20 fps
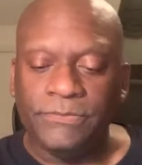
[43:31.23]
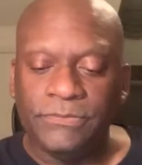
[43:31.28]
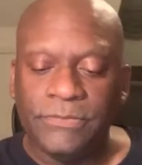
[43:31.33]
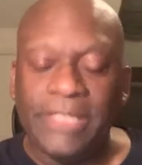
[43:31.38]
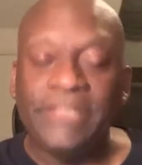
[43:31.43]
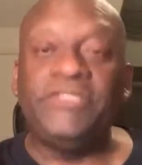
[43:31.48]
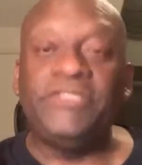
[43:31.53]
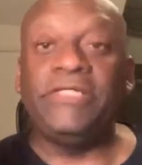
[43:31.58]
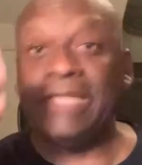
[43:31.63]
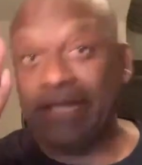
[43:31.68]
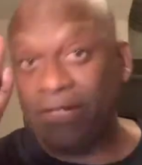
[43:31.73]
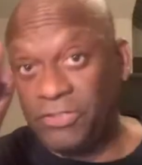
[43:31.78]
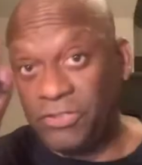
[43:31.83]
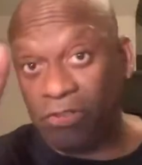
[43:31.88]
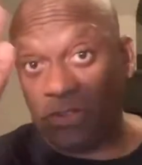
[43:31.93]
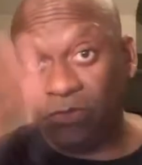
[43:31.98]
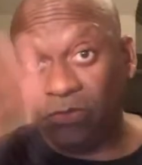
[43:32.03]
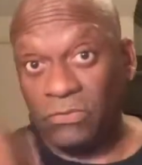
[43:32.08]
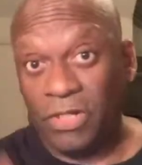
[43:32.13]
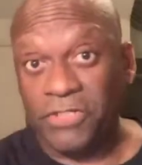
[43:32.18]
and
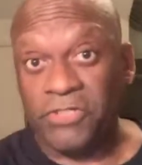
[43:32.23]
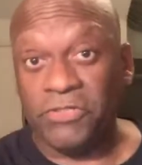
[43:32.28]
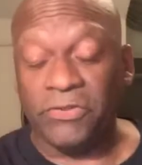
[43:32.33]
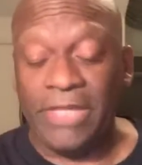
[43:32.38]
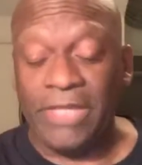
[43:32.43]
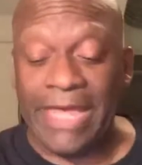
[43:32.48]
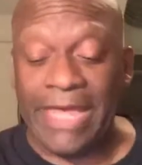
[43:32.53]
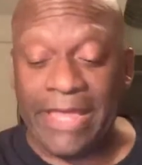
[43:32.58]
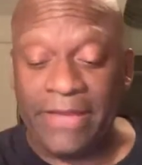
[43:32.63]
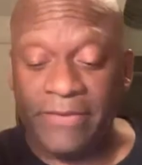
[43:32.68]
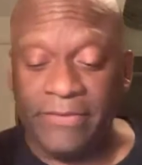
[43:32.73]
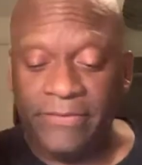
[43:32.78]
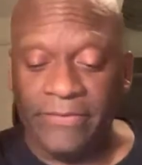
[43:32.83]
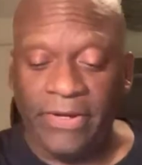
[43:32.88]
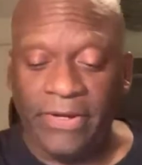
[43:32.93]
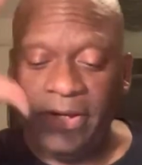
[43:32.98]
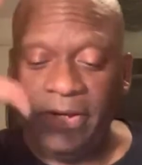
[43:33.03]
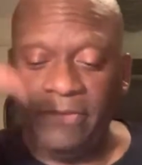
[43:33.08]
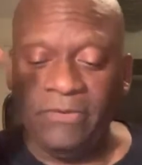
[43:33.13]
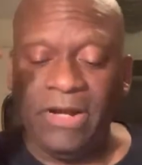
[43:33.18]
D'Angelo Russell. Hey,
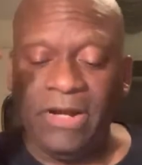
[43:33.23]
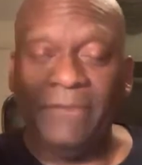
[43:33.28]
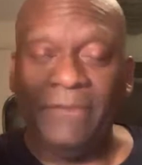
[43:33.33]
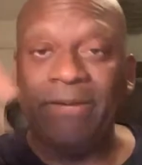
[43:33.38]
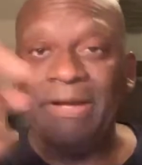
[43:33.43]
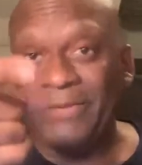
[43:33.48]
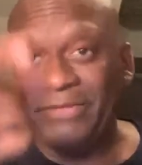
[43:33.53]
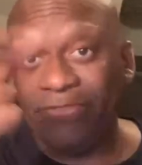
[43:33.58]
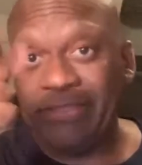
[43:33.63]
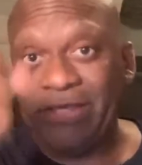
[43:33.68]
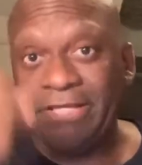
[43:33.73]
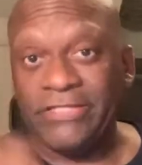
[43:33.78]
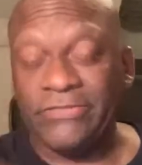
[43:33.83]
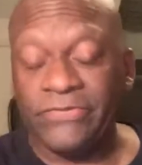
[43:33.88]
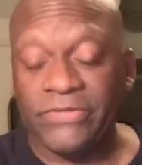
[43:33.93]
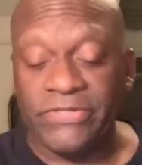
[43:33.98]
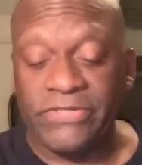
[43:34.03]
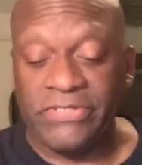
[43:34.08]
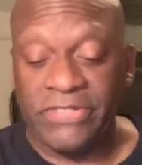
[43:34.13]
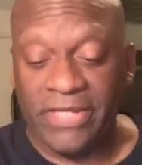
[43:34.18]
uh, Rob, I mean, thanks
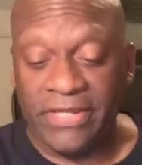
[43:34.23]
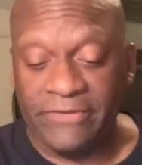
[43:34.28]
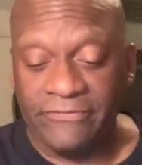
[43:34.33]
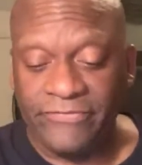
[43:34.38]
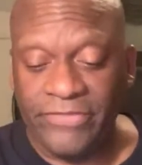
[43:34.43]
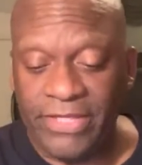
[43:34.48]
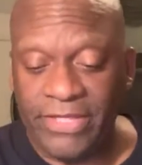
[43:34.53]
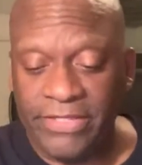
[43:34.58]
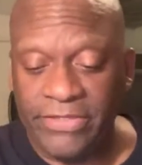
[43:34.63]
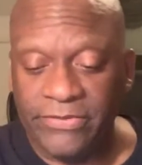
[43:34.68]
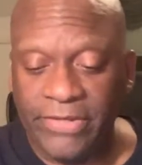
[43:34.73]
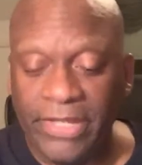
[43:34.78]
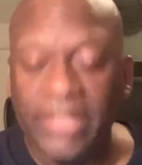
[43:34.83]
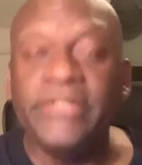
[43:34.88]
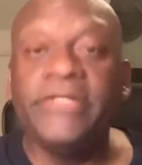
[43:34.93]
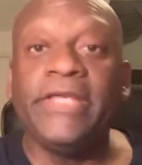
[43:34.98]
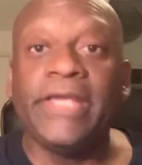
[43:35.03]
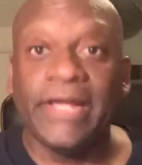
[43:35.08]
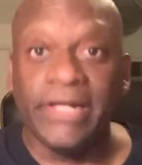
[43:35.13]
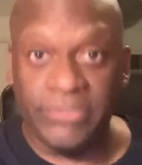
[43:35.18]
for the save. Thank you.
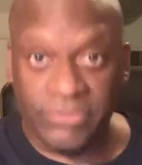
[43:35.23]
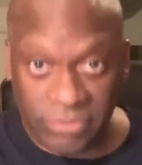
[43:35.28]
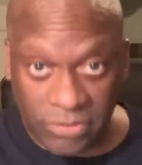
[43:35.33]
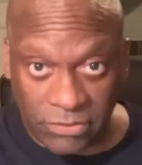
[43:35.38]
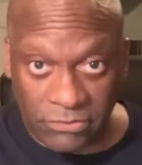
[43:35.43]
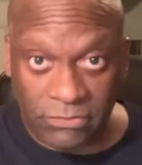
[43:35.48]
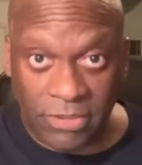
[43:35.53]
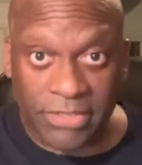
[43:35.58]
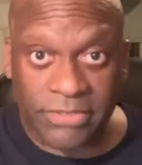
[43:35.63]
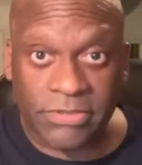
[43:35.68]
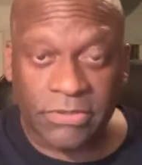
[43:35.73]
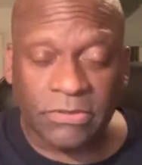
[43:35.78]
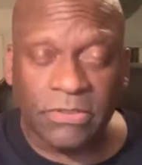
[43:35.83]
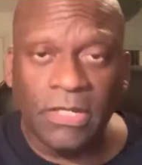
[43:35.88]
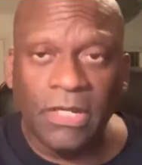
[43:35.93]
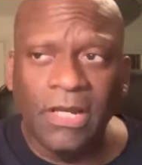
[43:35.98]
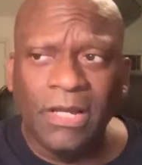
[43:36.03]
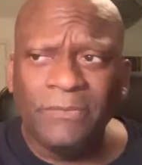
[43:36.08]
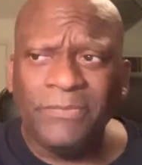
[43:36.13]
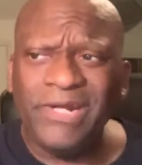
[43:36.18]
And D'Angelo Russell.
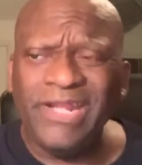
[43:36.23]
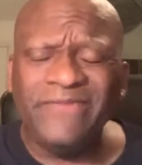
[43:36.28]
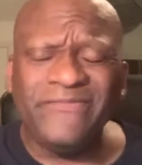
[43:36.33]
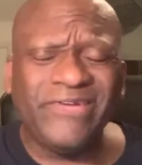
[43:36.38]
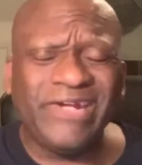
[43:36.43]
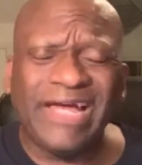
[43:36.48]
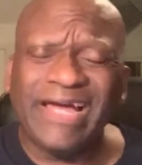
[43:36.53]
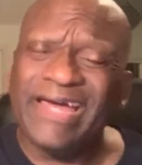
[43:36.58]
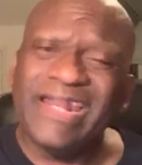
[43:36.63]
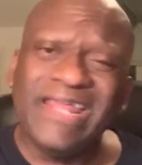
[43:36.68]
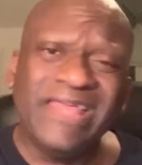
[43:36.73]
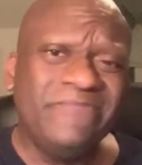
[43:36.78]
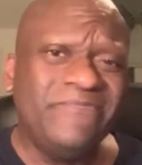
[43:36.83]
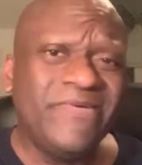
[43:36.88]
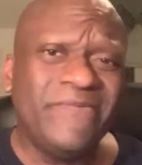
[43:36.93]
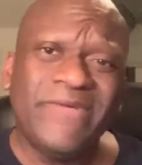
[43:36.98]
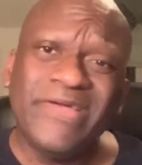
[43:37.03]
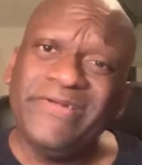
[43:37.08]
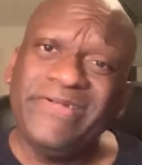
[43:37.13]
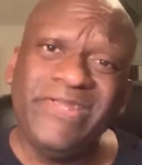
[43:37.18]
But even, I got to
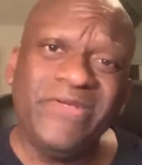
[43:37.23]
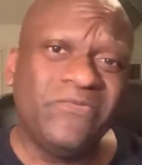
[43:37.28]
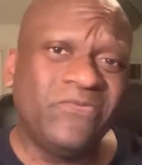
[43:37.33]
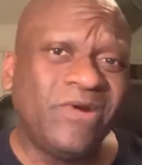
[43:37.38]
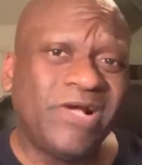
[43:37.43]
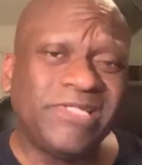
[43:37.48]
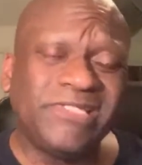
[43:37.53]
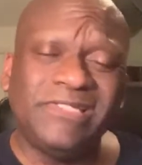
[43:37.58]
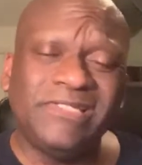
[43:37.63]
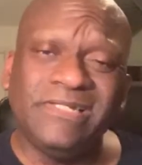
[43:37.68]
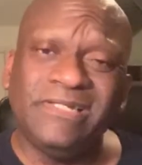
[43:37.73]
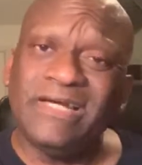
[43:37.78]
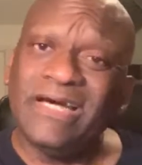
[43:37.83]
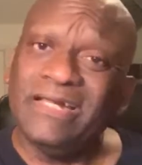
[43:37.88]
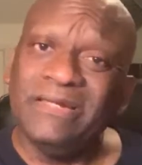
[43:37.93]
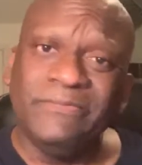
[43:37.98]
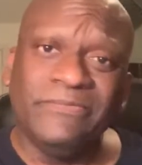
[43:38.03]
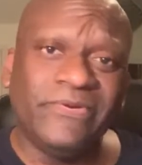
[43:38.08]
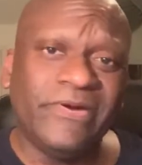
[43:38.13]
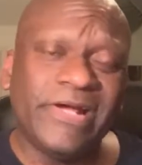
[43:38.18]
admit, man, D. Russ did
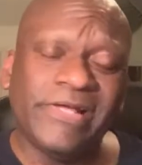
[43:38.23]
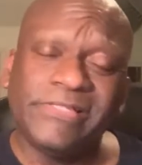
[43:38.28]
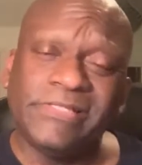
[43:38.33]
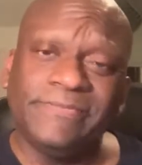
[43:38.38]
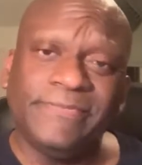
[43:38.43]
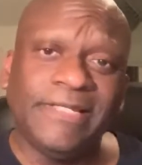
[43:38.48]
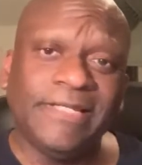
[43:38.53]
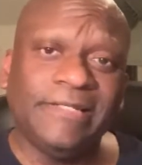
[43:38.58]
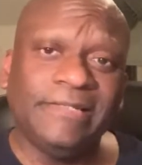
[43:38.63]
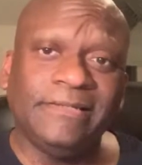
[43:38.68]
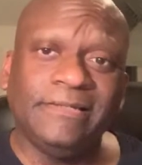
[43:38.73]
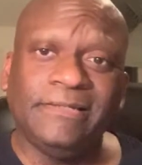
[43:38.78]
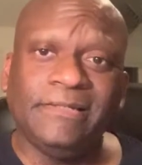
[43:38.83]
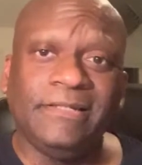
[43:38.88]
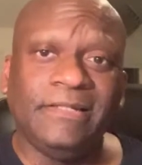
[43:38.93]
not impress, man.